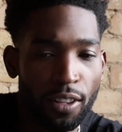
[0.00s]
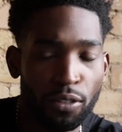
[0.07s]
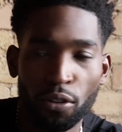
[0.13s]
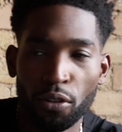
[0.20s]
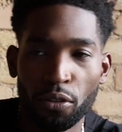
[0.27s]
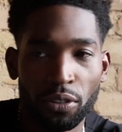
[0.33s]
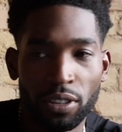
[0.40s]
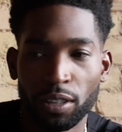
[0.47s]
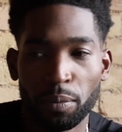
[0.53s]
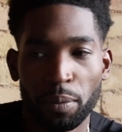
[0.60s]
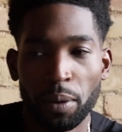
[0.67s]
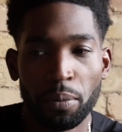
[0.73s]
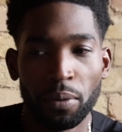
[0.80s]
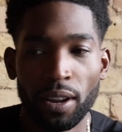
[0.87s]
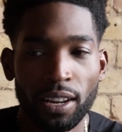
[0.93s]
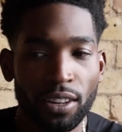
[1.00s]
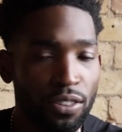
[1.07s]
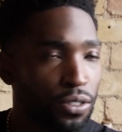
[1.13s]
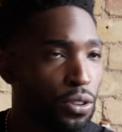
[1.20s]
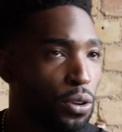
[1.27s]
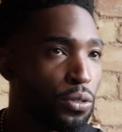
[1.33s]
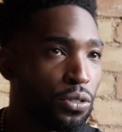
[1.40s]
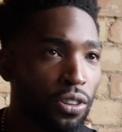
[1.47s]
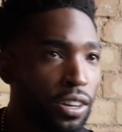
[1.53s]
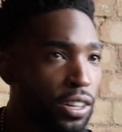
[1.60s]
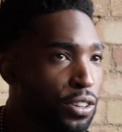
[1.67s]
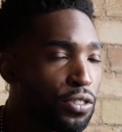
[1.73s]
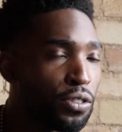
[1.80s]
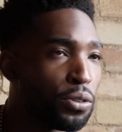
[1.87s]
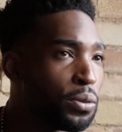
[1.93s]
I saw all these people like the So
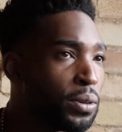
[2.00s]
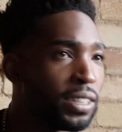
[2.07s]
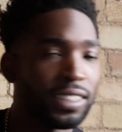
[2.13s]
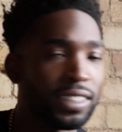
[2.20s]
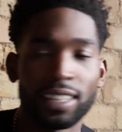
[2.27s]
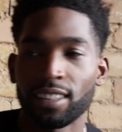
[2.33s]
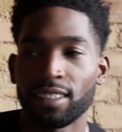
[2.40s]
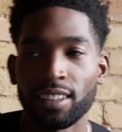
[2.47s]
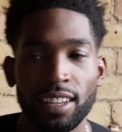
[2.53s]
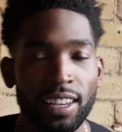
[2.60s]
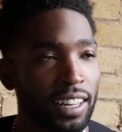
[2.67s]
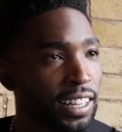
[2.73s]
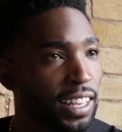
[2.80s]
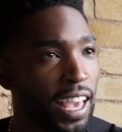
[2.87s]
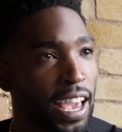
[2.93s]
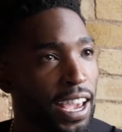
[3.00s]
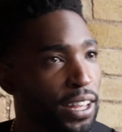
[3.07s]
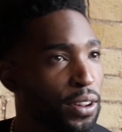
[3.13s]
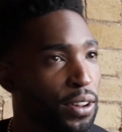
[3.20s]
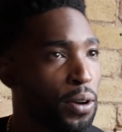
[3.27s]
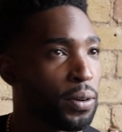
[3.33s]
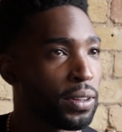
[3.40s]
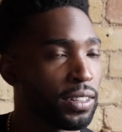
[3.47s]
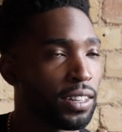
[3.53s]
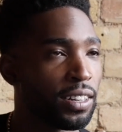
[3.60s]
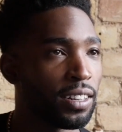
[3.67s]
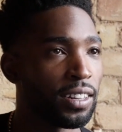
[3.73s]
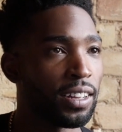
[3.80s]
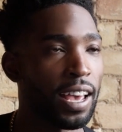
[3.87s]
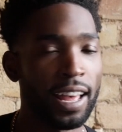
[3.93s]
Solid Crew and Dizzy and Kano and
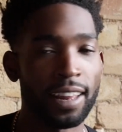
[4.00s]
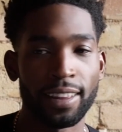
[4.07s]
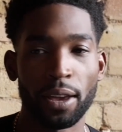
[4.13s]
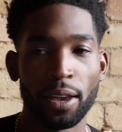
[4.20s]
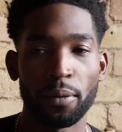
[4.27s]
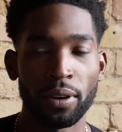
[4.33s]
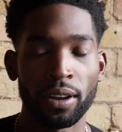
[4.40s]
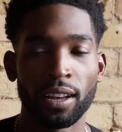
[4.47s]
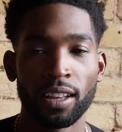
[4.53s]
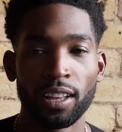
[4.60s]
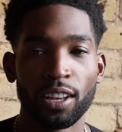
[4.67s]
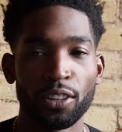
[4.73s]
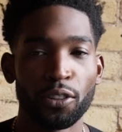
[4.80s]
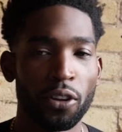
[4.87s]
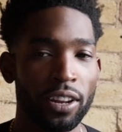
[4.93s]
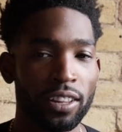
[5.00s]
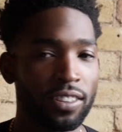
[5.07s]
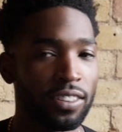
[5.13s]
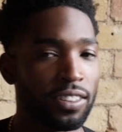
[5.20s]
da-da-da, and they were not